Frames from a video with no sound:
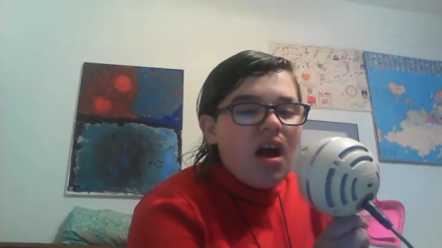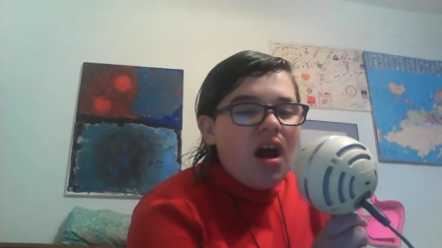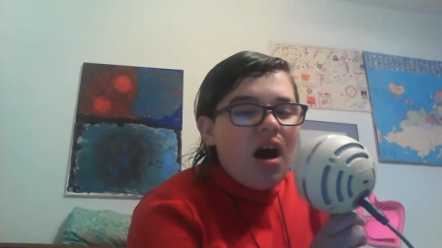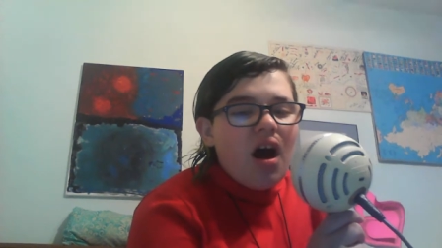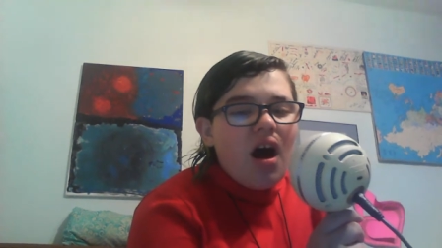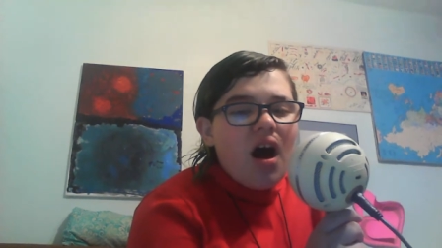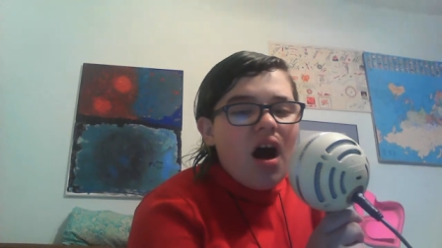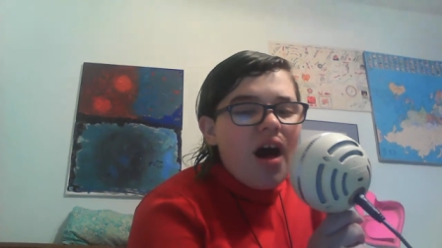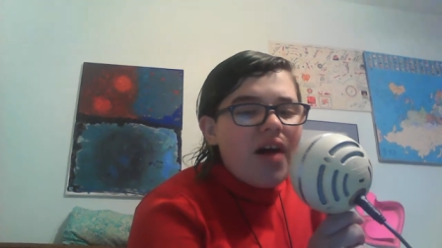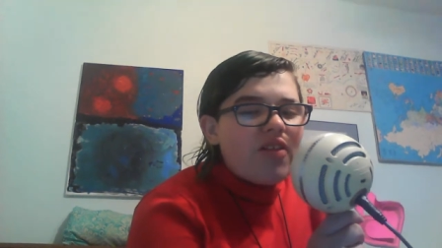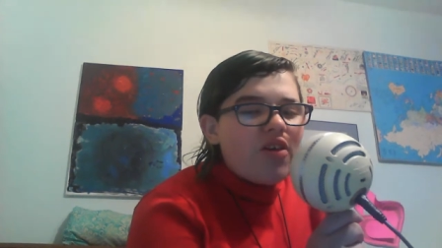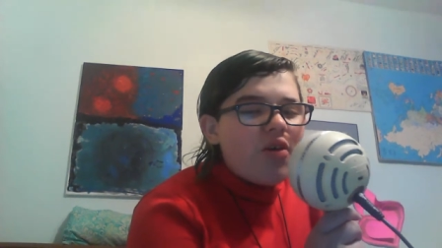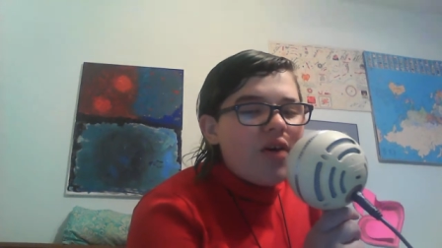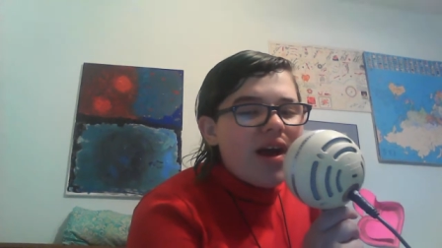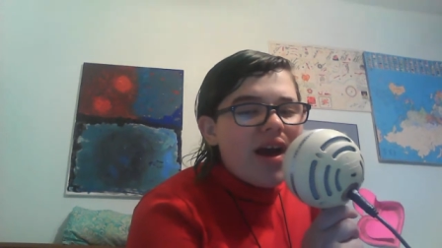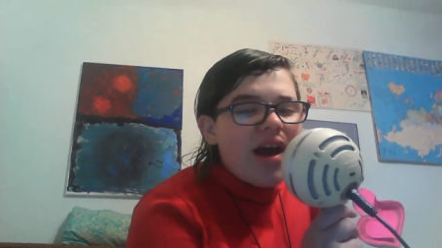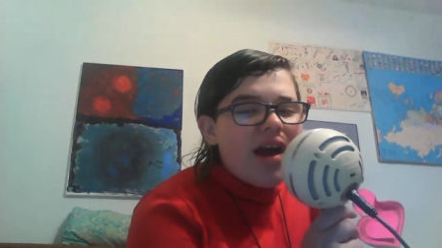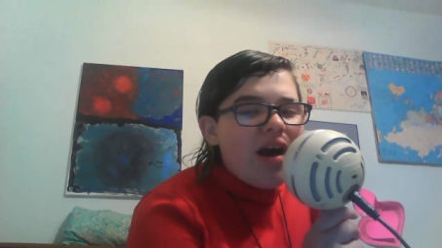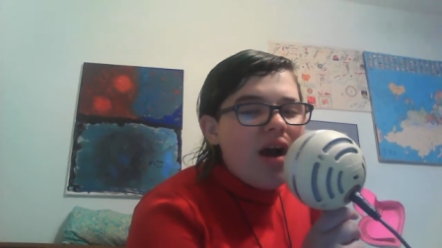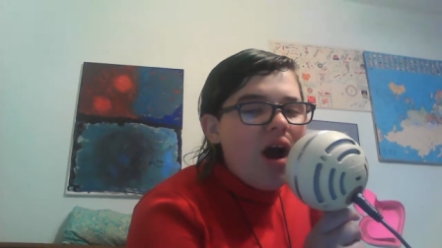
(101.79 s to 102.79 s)
all the
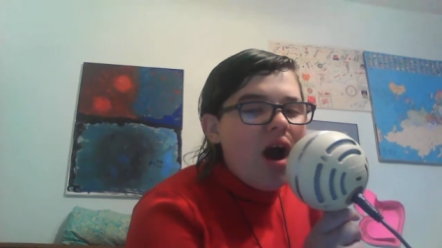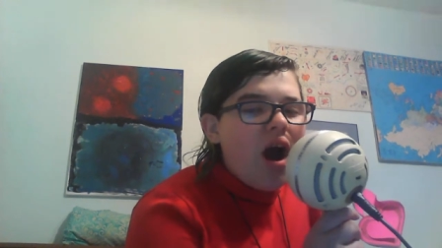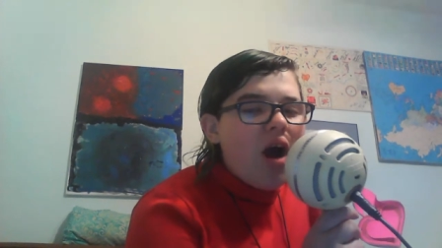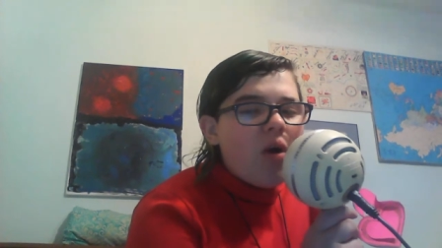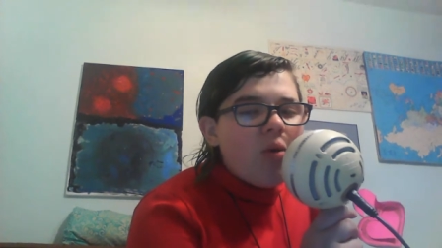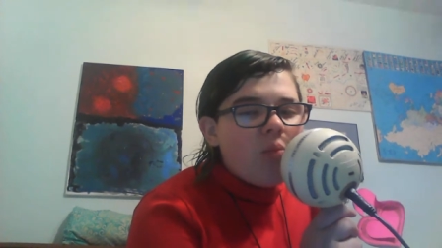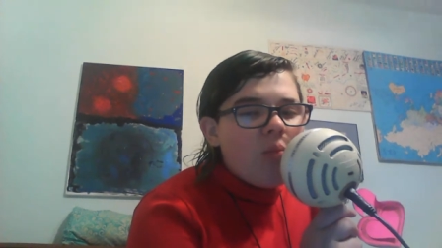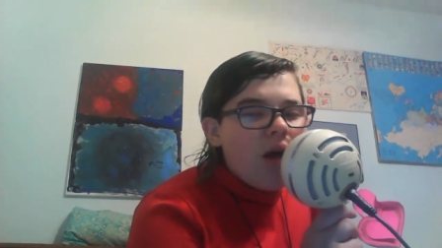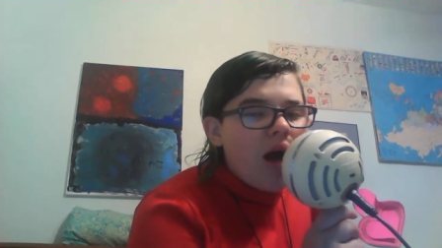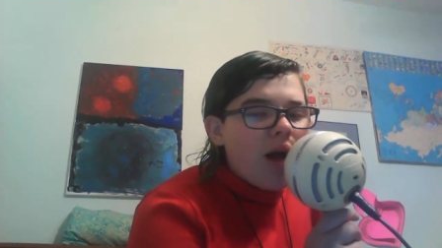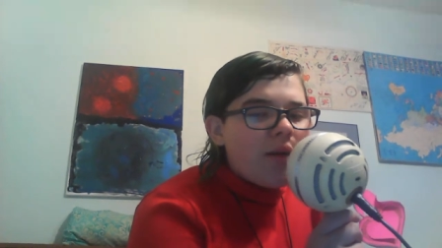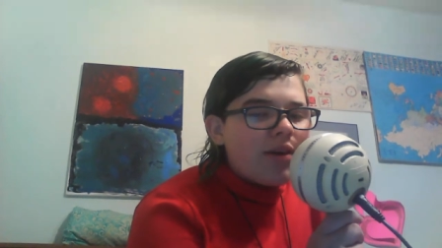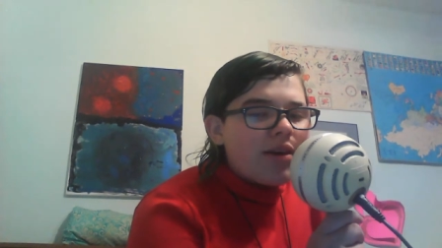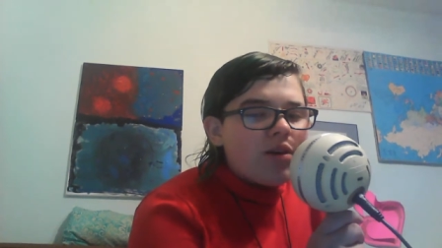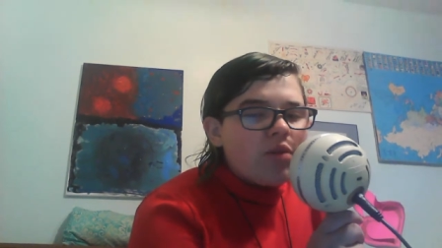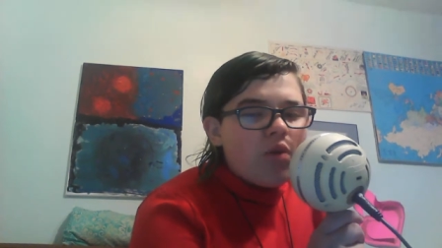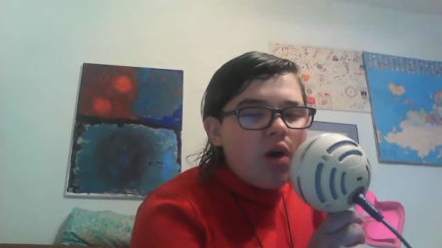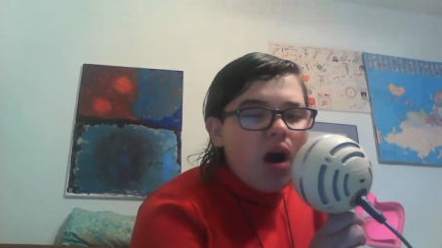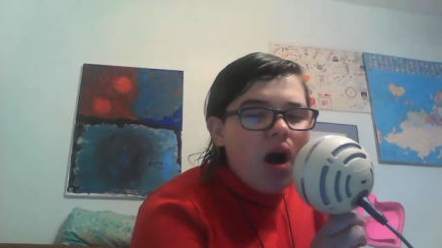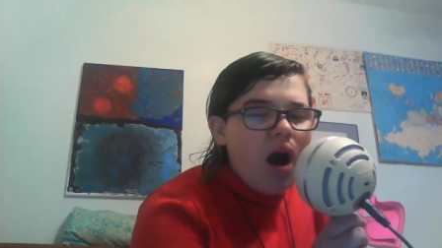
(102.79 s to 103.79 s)
way home I'll be
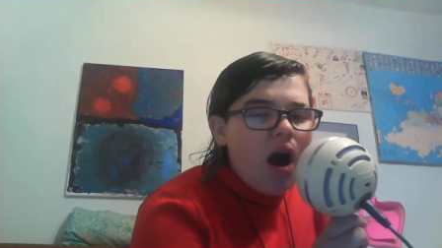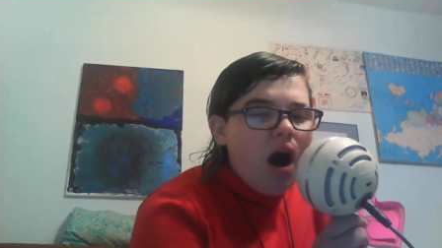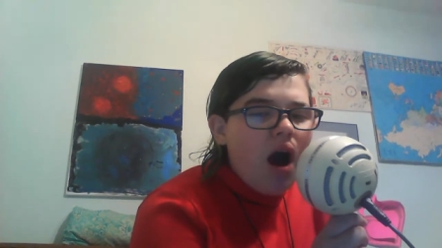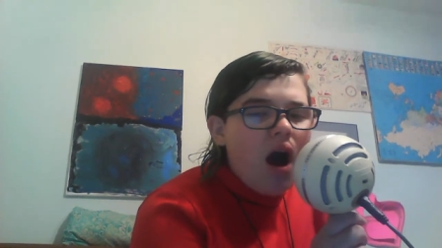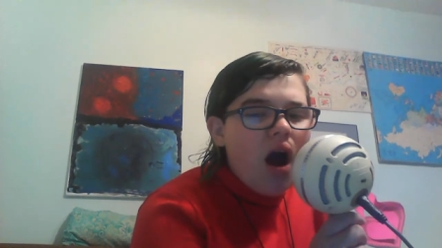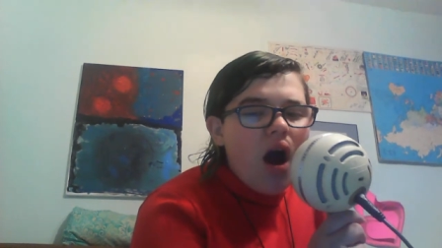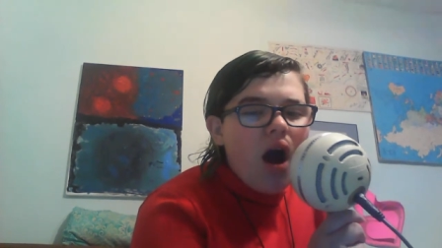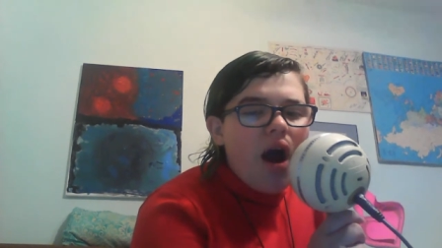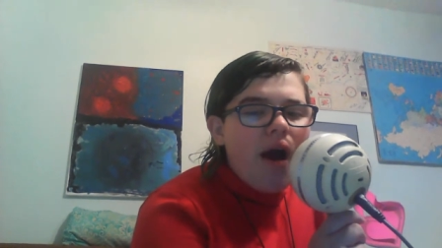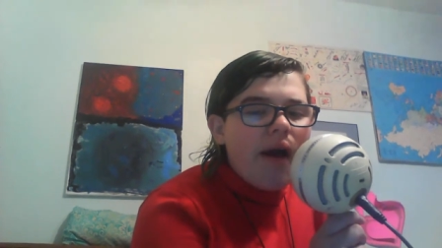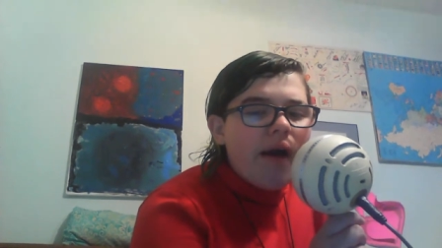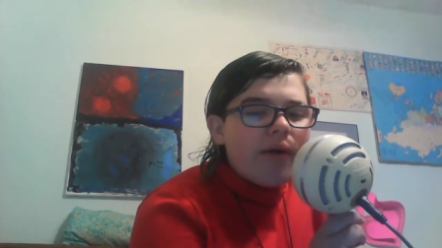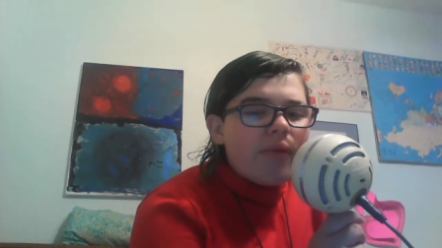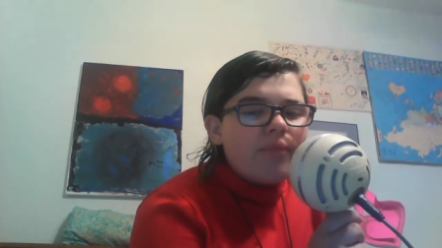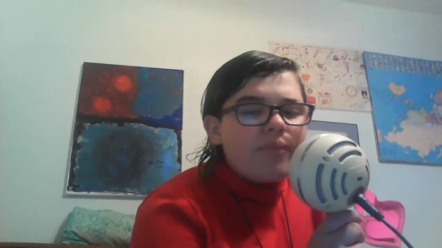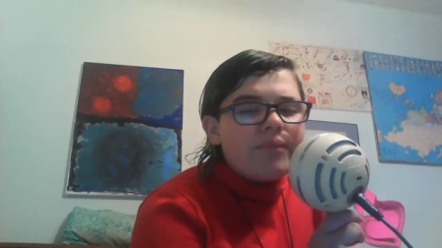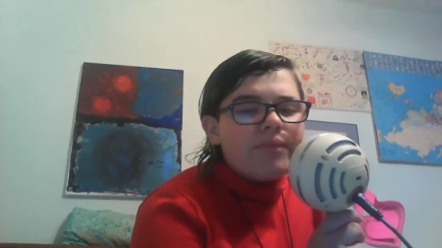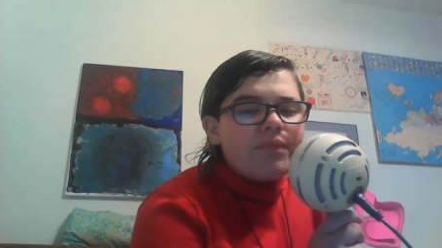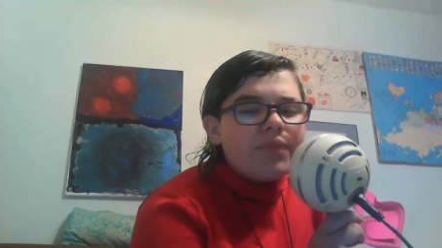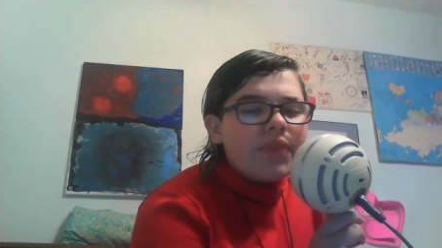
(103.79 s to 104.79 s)

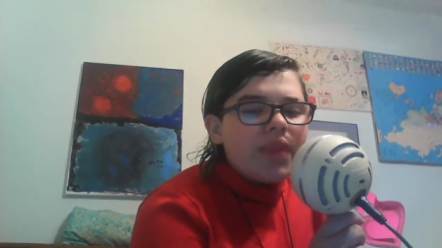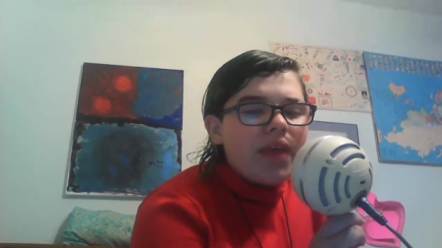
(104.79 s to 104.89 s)
warm.